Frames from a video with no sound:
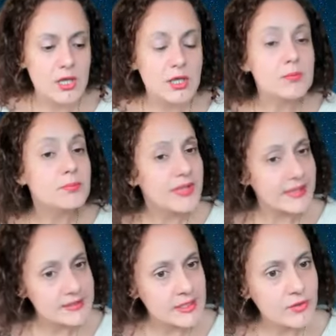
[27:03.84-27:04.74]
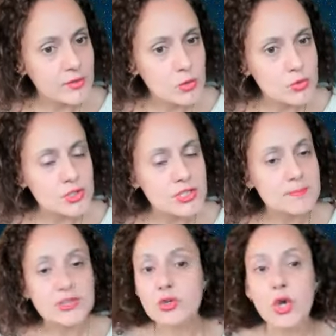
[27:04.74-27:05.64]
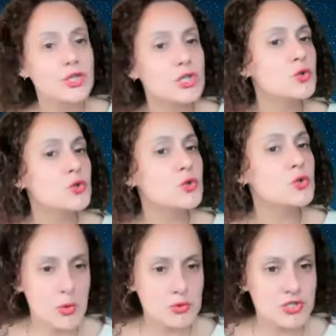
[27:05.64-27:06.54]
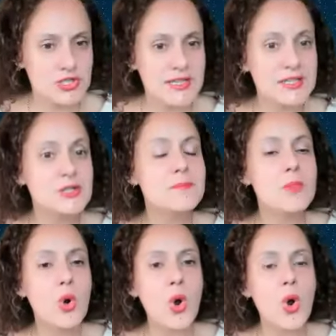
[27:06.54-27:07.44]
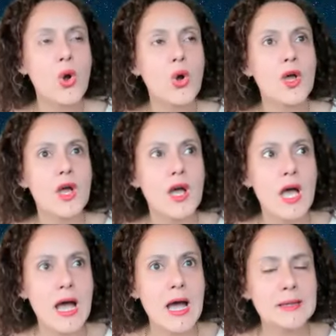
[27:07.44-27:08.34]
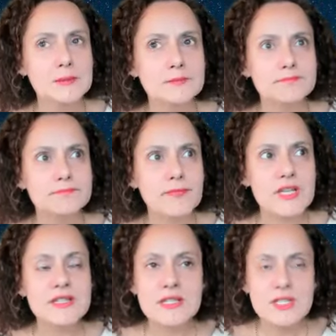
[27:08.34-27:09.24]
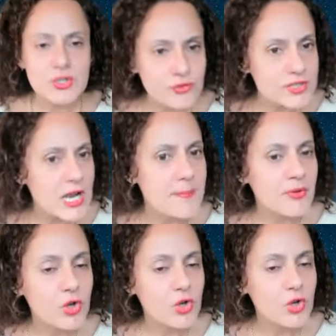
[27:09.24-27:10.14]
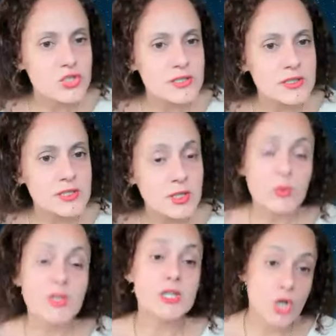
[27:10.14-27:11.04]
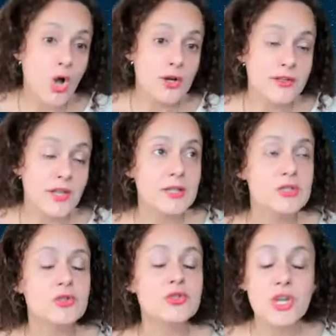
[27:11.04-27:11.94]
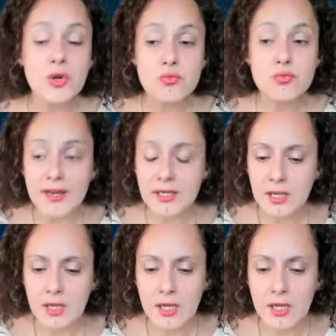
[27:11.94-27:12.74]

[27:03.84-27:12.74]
complexity of emotions, but they're not mm-hmm. human emotions. It's more um, it's a different type of consciousness and we need to honor that so they're mm-hmm. running